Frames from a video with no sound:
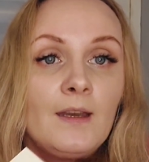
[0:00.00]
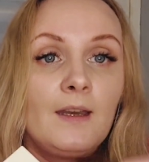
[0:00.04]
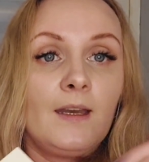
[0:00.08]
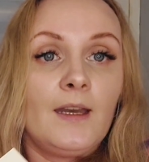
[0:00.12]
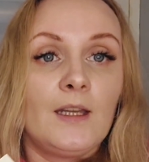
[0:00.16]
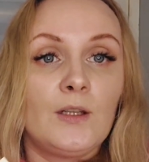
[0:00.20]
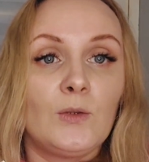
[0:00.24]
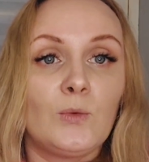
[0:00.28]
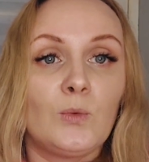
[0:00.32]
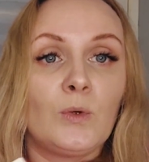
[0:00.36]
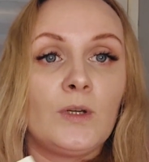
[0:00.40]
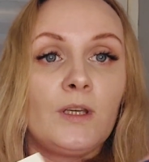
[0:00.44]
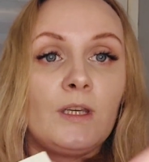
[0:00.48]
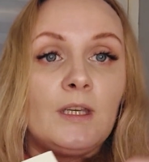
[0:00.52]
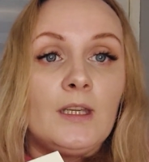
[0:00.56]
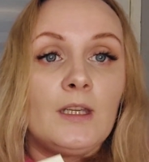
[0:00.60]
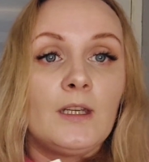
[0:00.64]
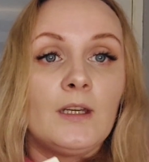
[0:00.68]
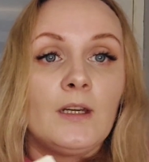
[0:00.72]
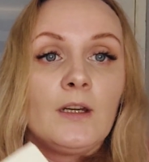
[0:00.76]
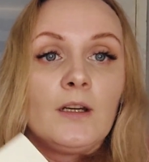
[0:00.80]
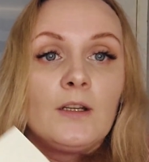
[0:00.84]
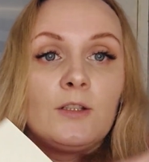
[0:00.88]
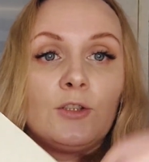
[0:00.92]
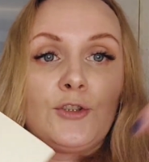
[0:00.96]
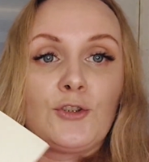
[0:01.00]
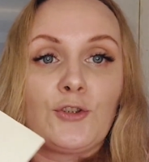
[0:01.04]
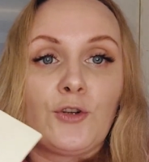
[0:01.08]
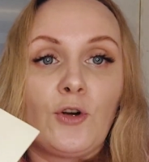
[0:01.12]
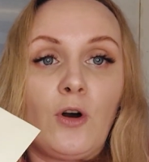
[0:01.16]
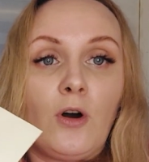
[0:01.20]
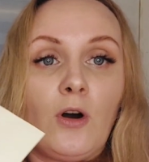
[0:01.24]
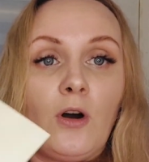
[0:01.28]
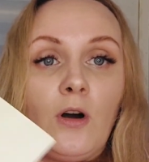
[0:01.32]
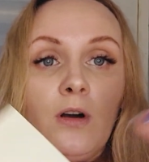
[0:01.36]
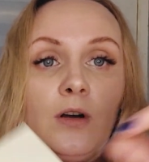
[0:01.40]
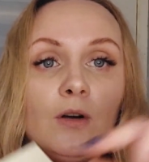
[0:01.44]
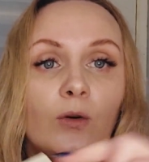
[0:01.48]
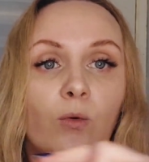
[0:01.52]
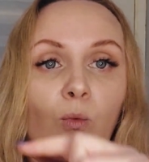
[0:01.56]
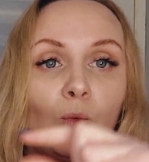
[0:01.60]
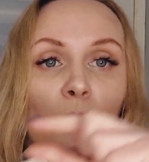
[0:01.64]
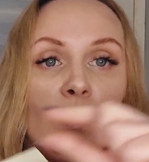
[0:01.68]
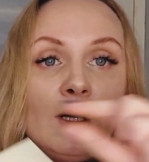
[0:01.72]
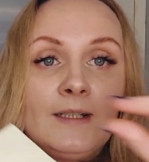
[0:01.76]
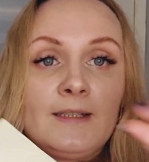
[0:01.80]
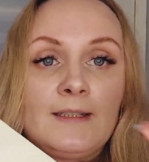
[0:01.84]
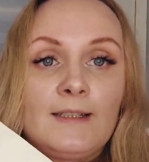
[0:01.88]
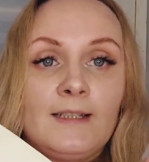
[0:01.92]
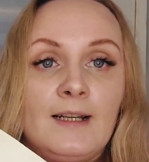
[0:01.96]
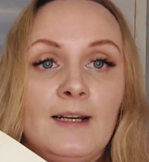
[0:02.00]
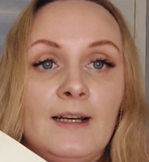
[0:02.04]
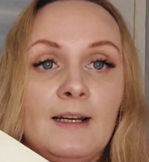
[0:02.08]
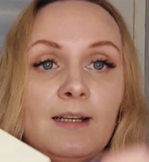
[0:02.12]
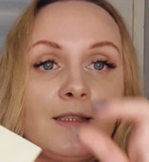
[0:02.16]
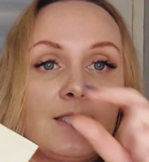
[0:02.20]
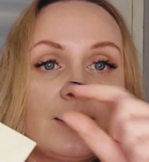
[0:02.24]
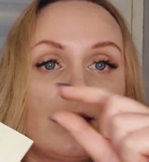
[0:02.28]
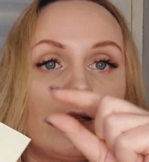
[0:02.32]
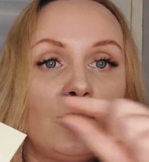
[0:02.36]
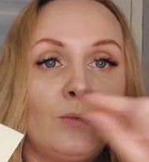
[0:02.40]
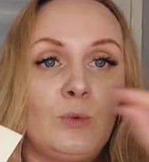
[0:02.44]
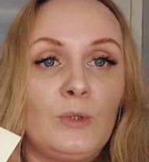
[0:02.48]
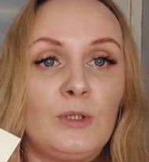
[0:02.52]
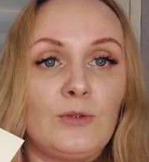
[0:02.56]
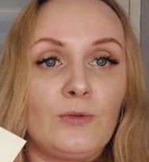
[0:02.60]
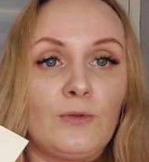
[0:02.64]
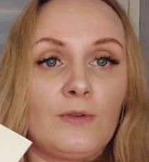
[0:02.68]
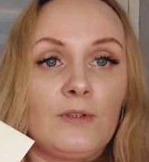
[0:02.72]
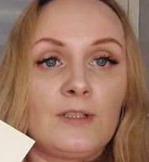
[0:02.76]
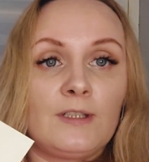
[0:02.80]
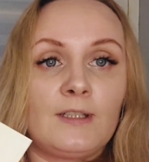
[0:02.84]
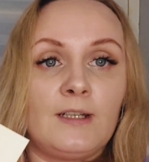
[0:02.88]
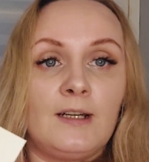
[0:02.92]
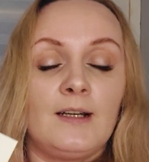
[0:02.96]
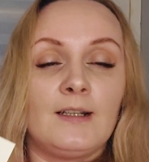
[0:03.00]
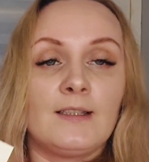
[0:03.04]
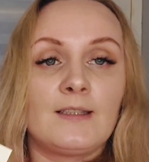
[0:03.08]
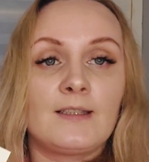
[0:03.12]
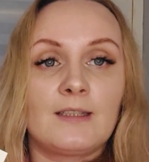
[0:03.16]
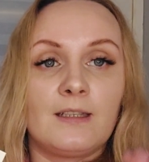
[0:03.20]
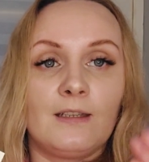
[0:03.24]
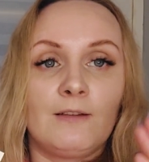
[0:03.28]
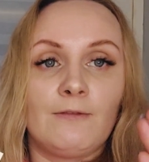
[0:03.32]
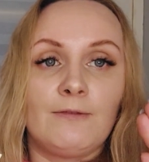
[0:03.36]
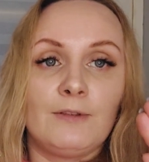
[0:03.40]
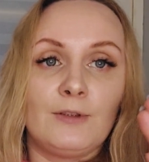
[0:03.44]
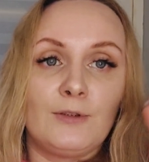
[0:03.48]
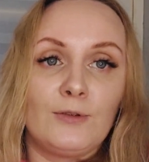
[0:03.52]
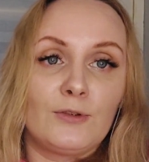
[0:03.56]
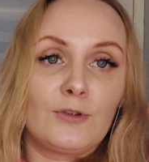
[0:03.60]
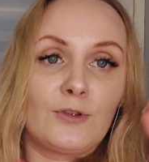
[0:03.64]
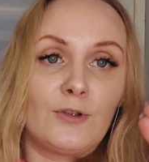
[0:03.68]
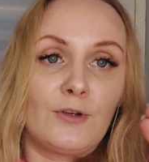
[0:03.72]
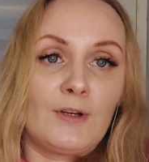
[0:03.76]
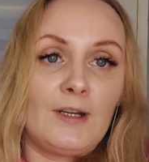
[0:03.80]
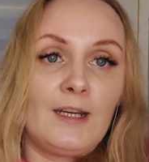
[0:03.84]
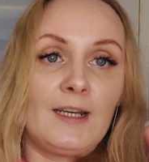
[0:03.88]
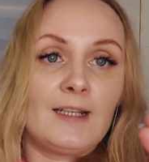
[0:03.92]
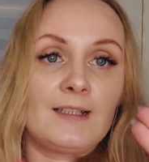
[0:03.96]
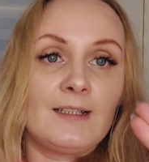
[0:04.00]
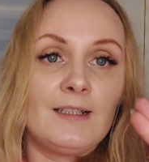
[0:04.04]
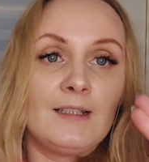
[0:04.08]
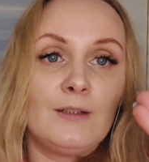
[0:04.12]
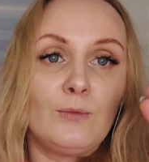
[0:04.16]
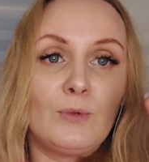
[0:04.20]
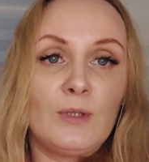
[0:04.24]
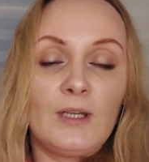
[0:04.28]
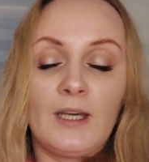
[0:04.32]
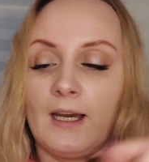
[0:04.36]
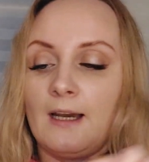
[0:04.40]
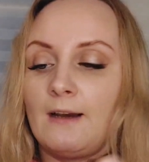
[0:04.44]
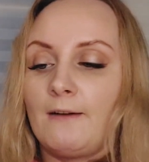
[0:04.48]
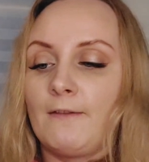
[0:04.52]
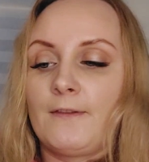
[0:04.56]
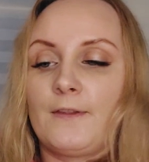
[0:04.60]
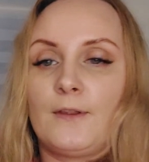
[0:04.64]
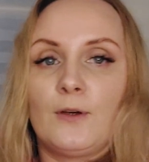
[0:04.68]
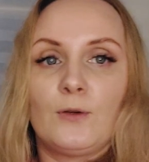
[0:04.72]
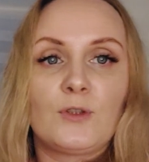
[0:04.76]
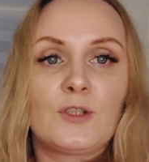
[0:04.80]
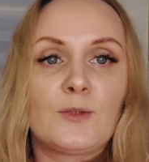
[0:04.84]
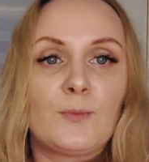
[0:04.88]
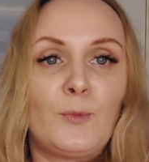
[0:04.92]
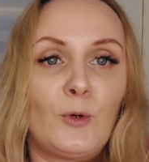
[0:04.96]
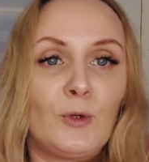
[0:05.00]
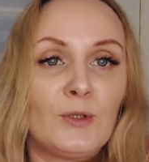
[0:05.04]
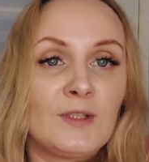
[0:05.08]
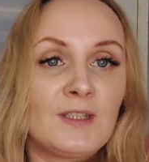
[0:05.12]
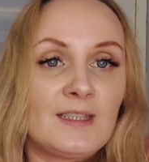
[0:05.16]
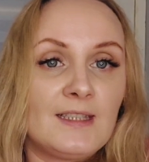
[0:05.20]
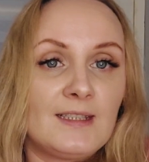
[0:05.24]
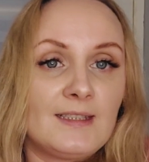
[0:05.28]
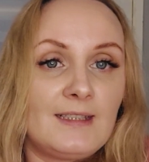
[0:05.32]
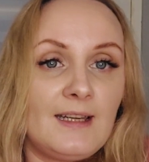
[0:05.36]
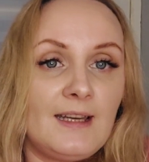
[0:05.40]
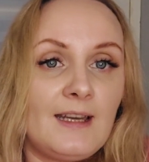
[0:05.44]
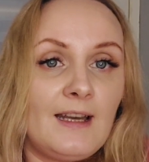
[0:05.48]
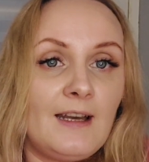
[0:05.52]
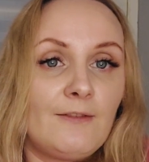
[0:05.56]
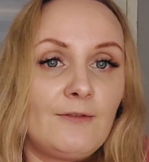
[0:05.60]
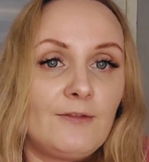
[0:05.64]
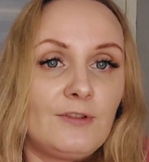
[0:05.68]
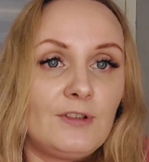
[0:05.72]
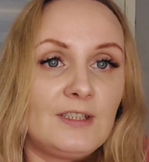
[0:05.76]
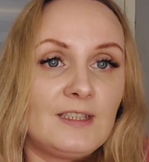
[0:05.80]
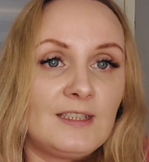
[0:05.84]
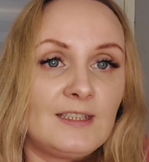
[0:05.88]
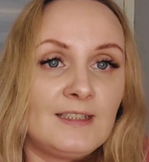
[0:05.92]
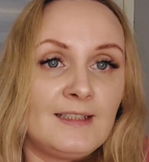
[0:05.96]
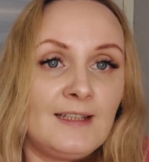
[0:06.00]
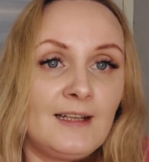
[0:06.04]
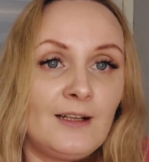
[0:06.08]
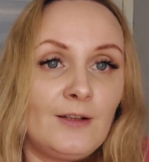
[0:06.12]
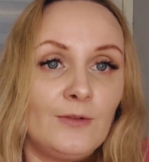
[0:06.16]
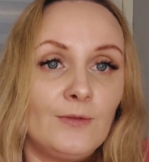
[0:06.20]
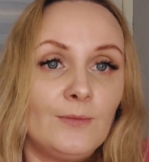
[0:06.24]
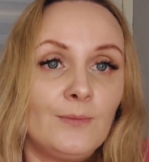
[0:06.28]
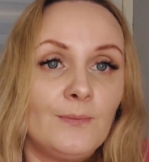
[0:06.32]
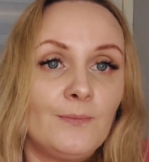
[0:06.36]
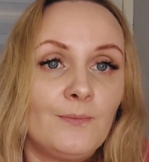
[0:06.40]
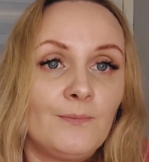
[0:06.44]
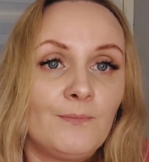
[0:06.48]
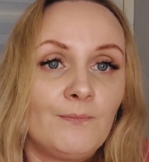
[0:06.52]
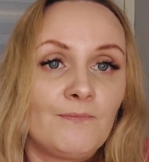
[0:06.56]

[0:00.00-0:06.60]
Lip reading: And we draw one task, we do the task. If we do it correctly, we have those points that I have written down.